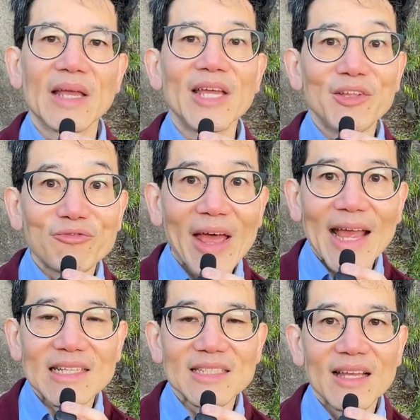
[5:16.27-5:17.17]
In
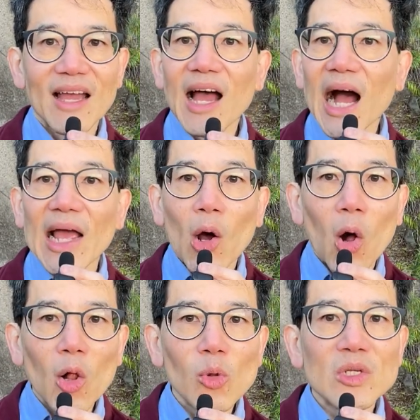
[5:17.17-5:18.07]
fact, I
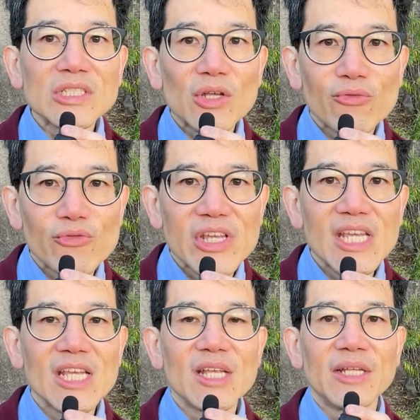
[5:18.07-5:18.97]
always
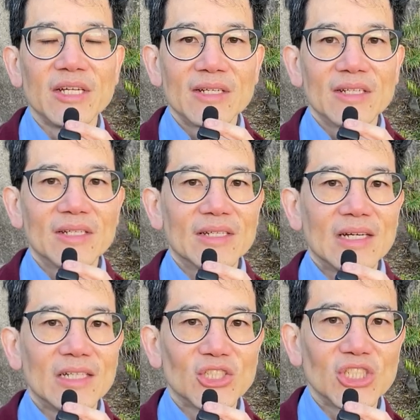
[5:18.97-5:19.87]
read
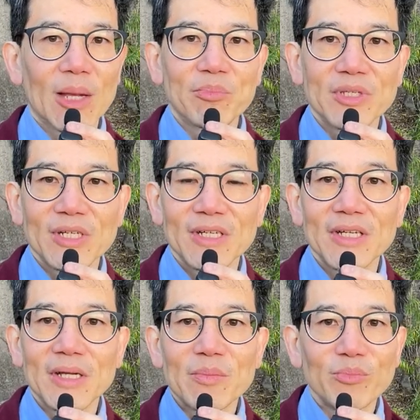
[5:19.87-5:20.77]
a chapter
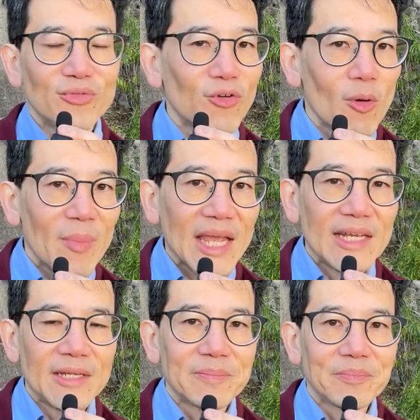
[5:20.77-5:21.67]
before bed.
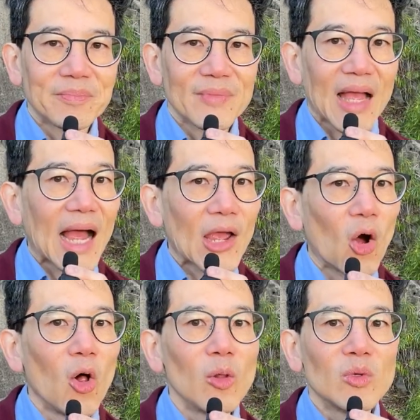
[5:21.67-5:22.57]
I
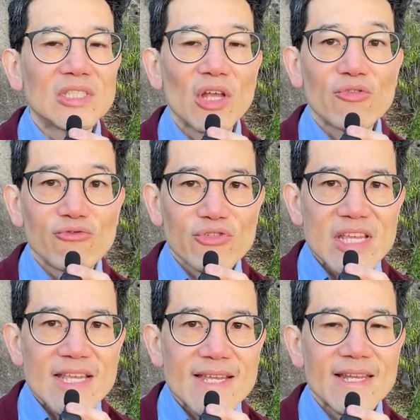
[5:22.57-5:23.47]
always
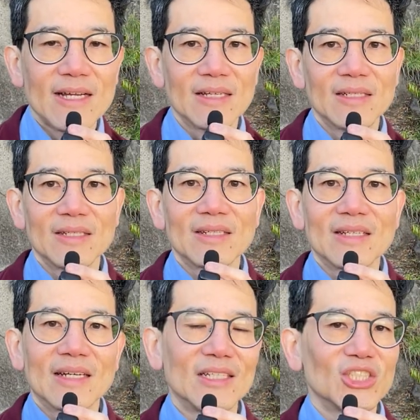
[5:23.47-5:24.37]
read
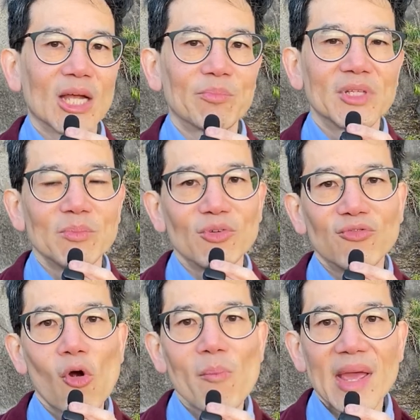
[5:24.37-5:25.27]
a chapter
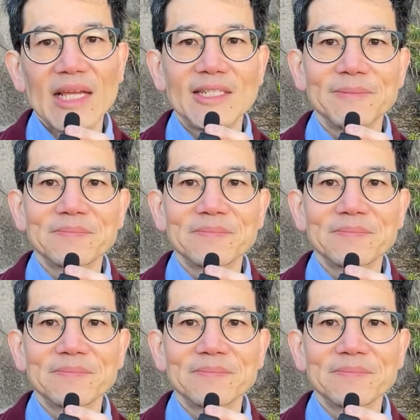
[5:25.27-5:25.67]
before bed.